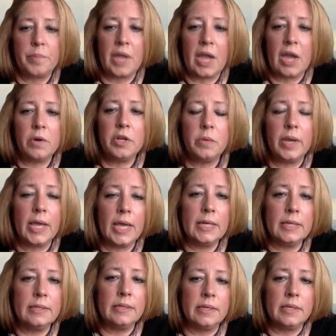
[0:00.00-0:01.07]
are you
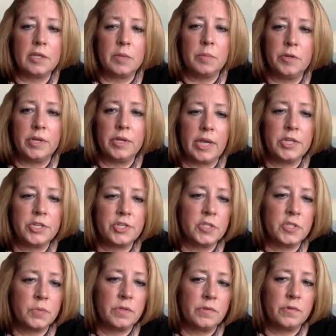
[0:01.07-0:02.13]
handling communications
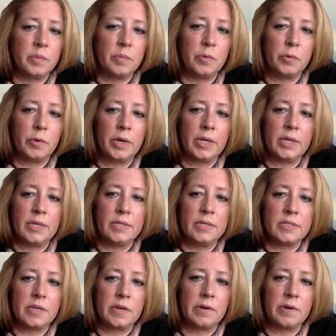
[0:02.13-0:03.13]
with your employees?